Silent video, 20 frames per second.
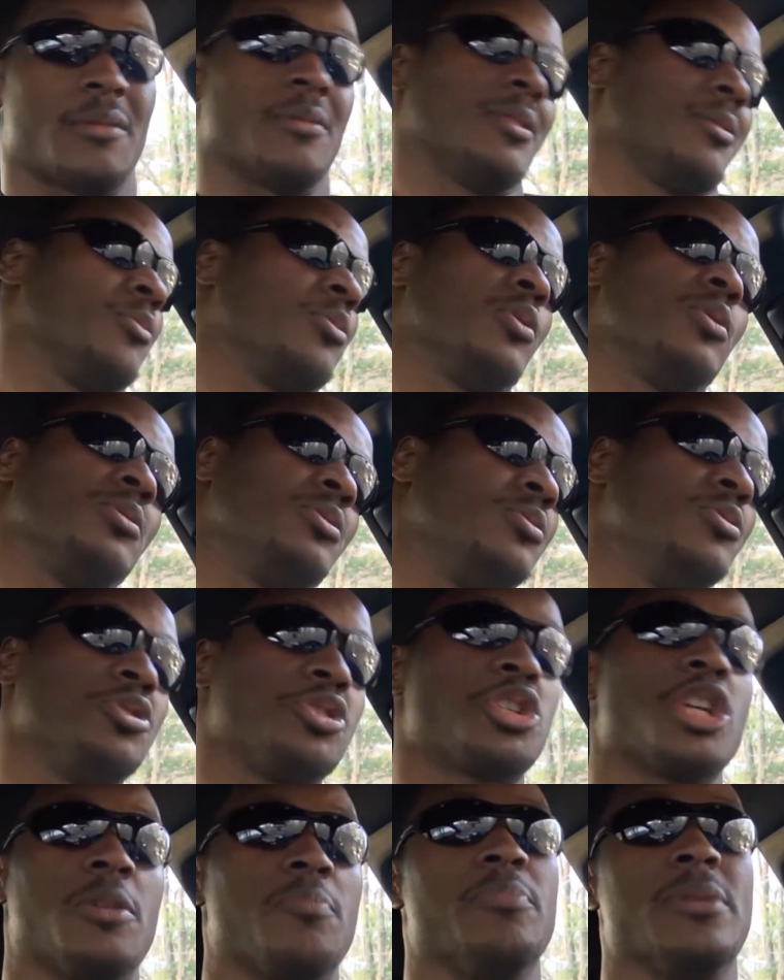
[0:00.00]
Uh, you
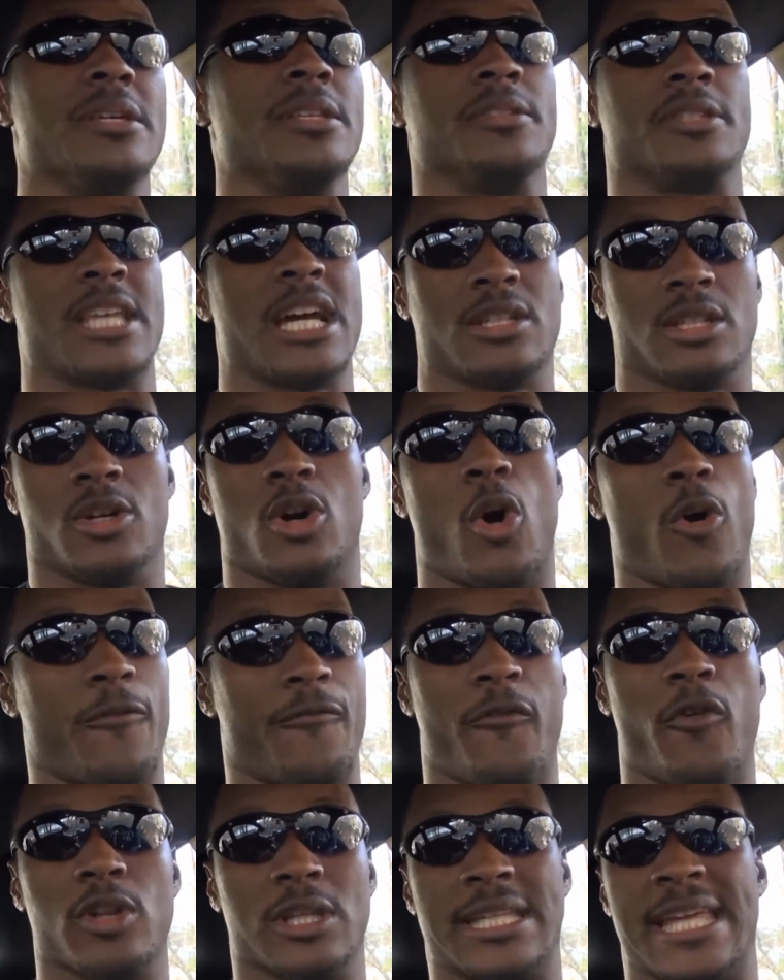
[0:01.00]
shouldn't be telling her
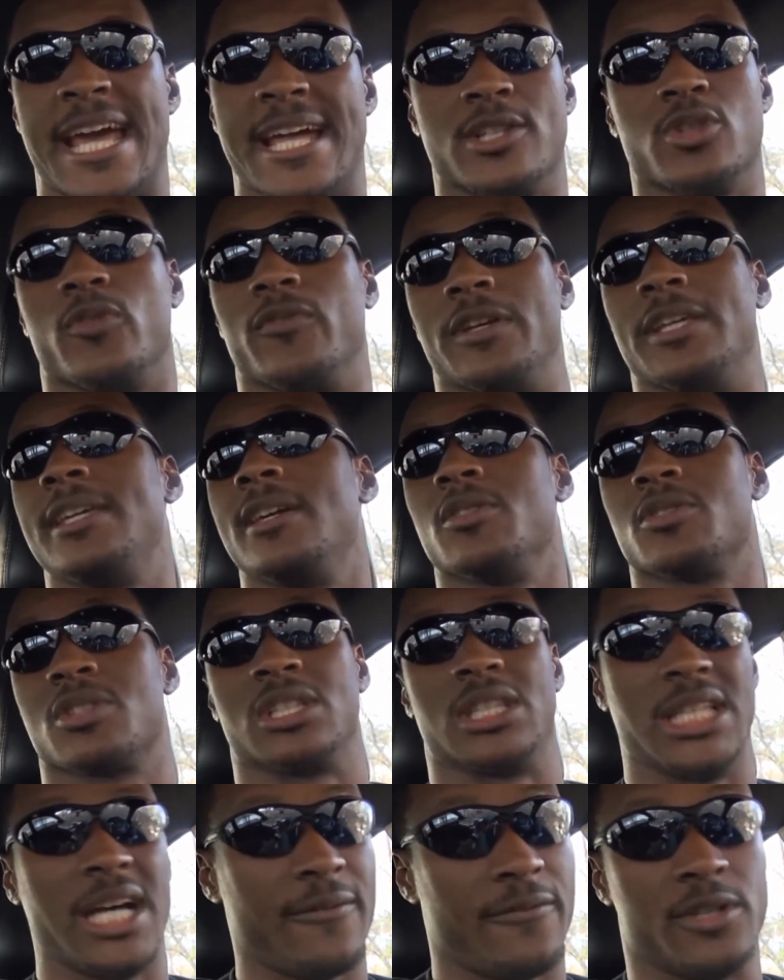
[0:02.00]
or falling head over
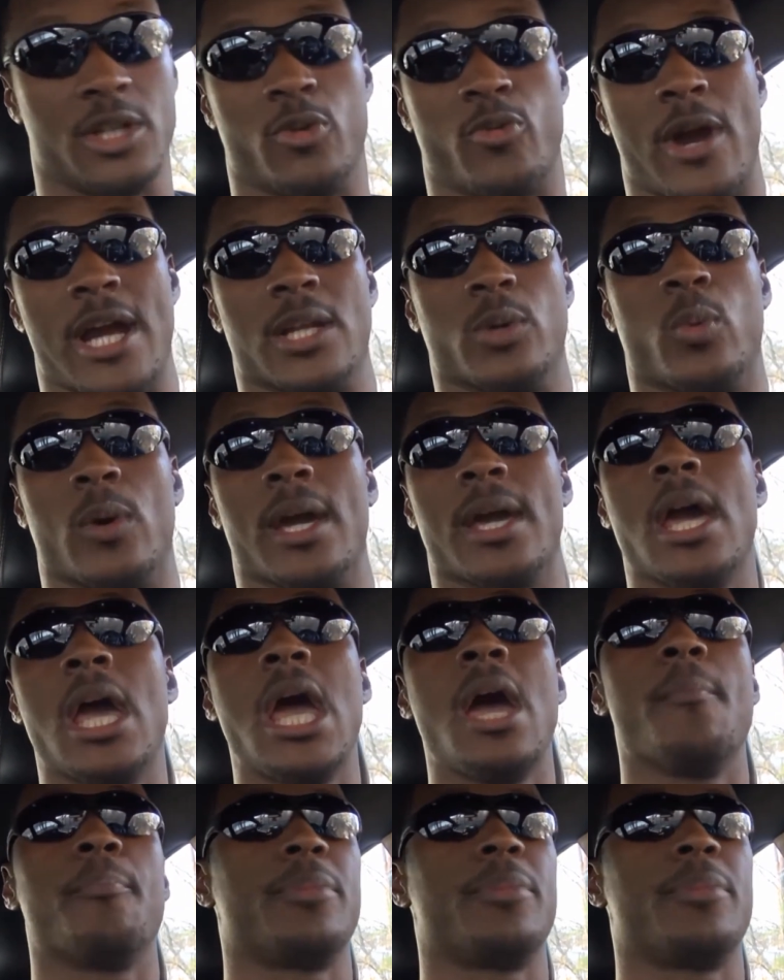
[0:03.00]
heels in love with her right away.